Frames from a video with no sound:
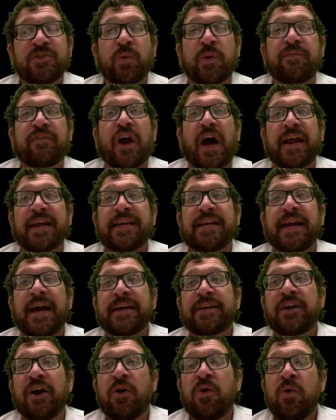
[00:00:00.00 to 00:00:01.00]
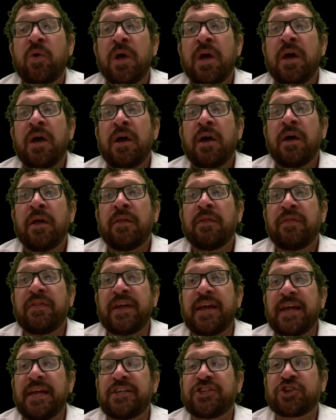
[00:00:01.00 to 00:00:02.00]
We've got a gecko,
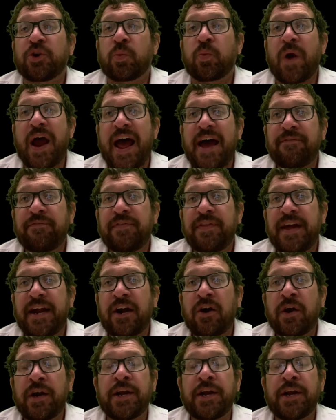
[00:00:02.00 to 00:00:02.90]
the giraffe there,